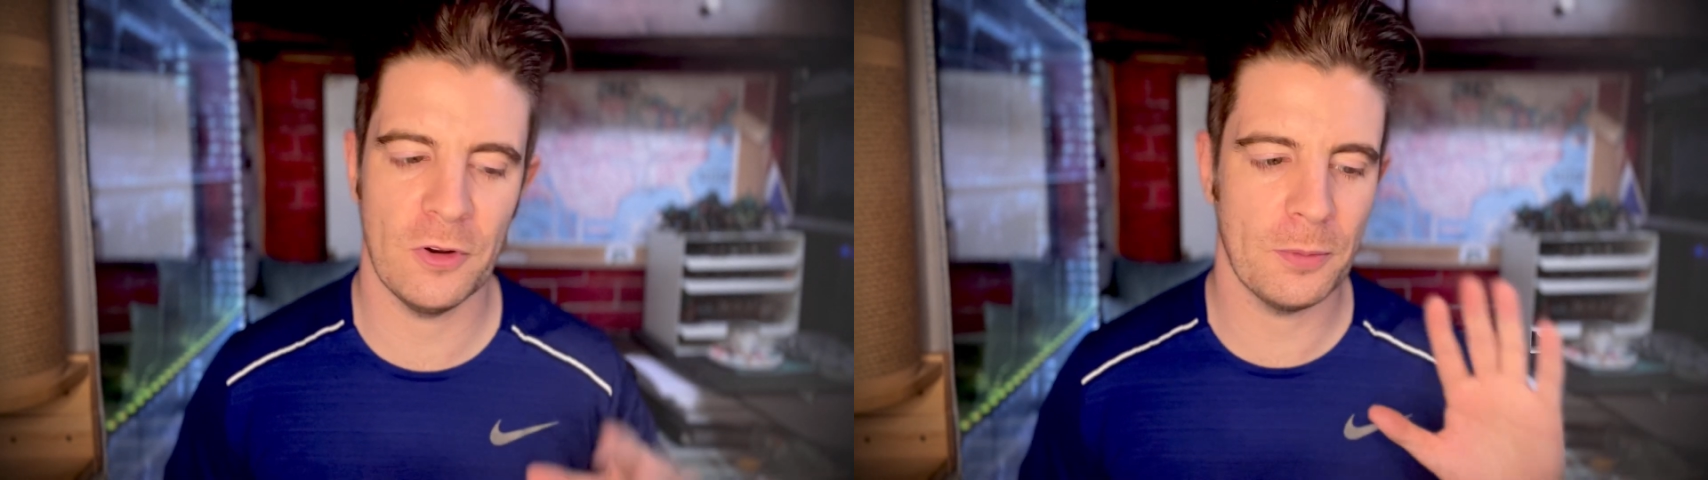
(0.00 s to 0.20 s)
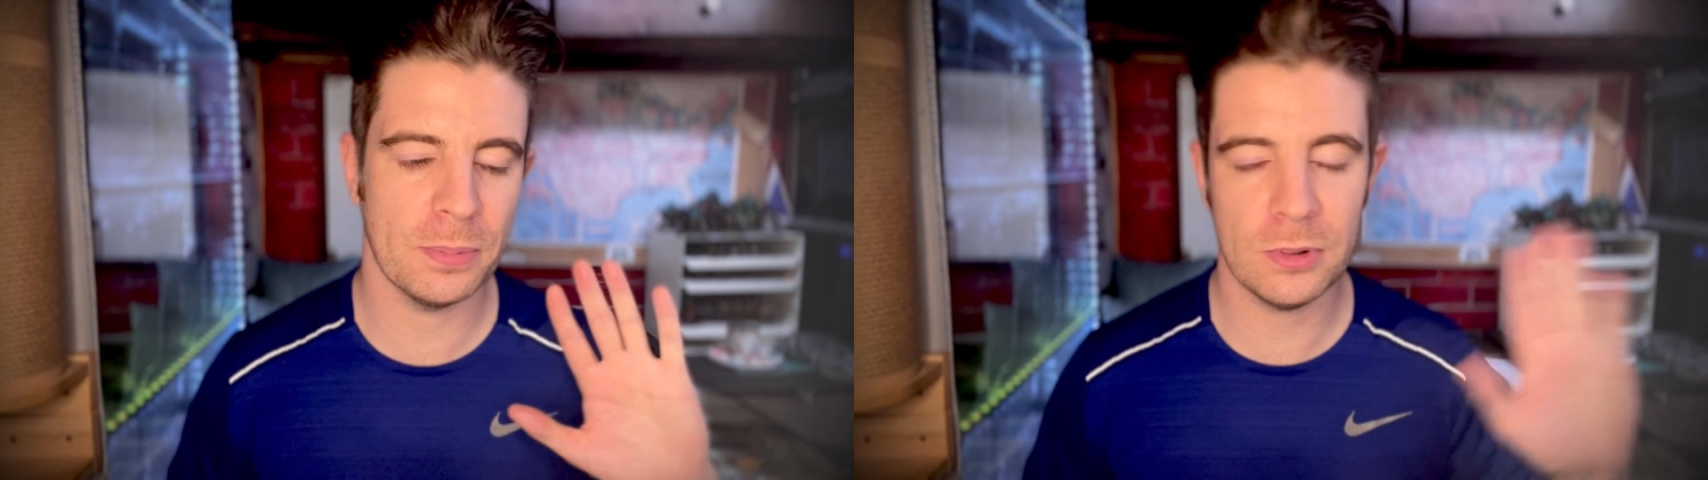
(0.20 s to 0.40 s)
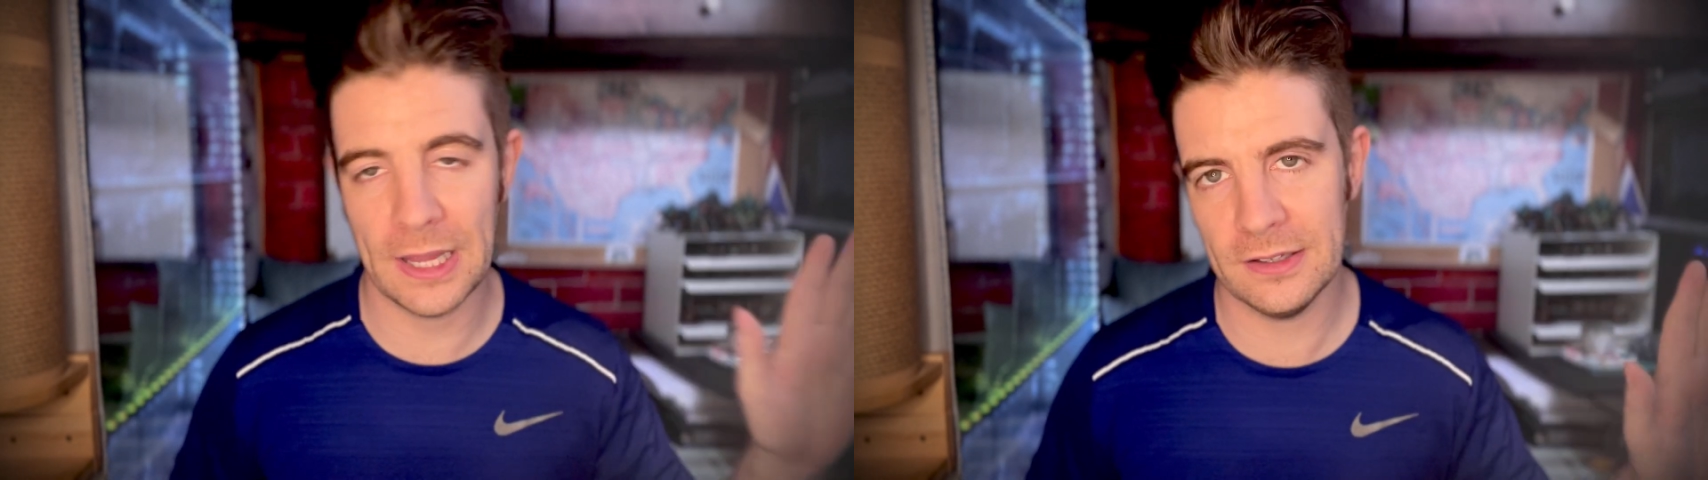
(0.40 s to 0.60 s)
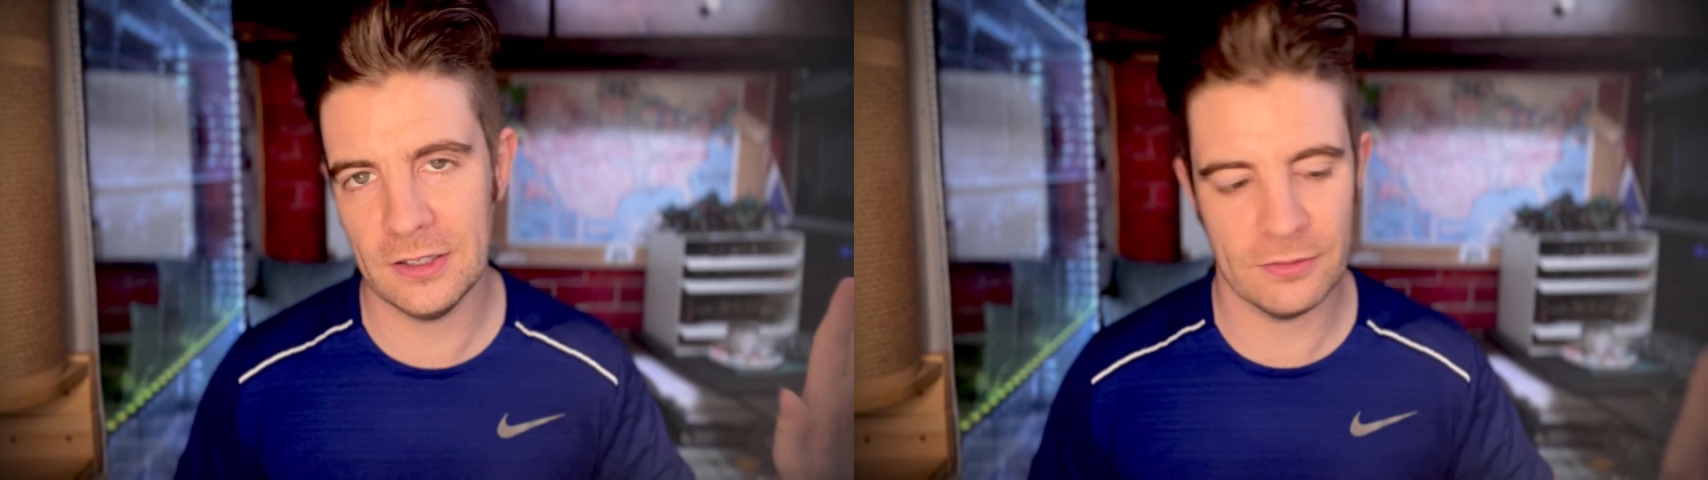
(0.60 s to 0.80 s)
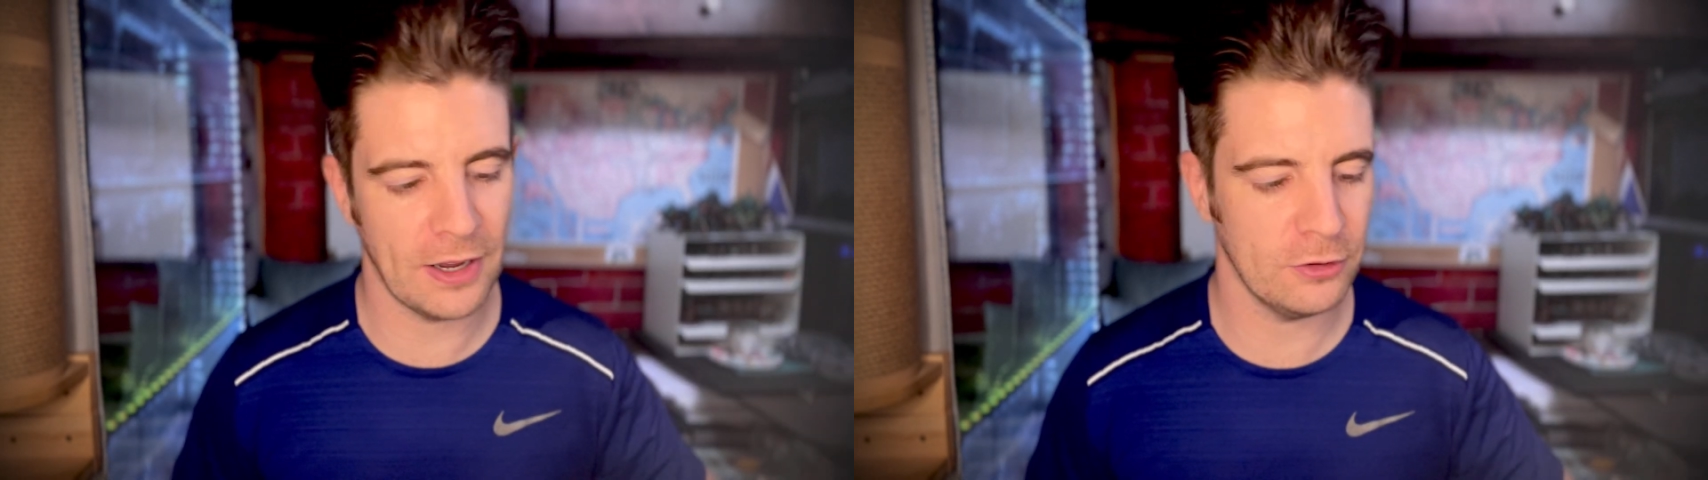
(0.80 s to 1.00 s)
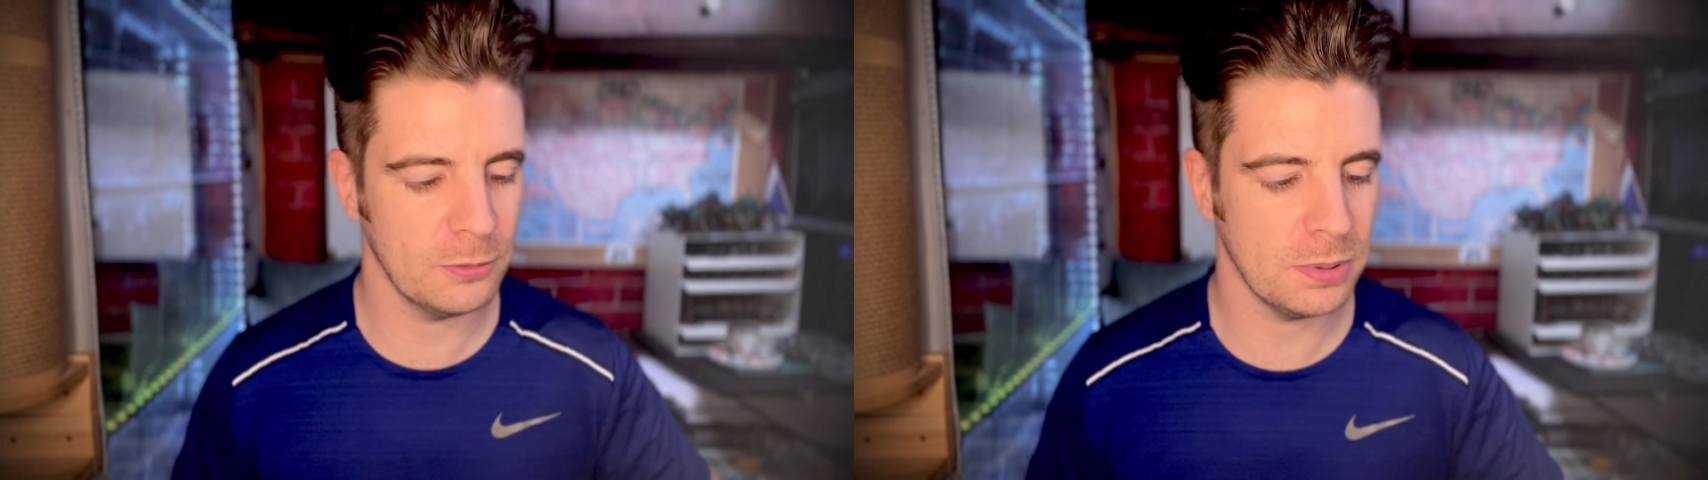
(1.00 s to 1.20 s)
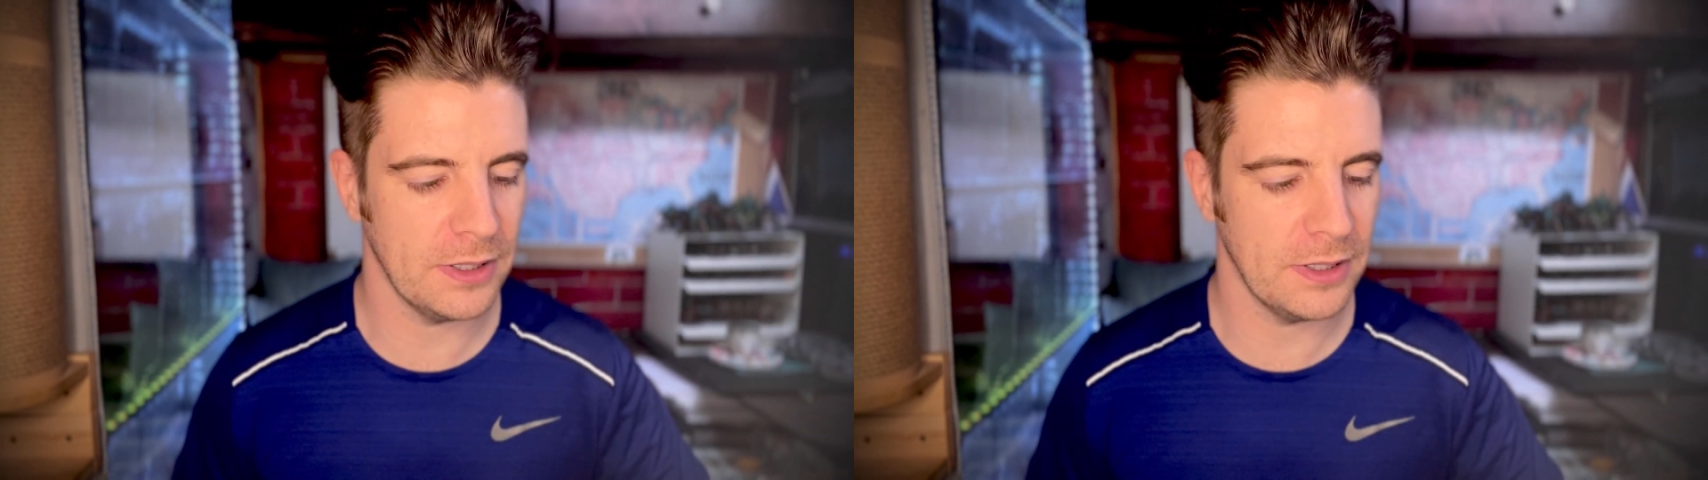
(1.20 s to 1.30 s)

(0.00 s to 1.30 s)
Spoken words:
there are plenty of how to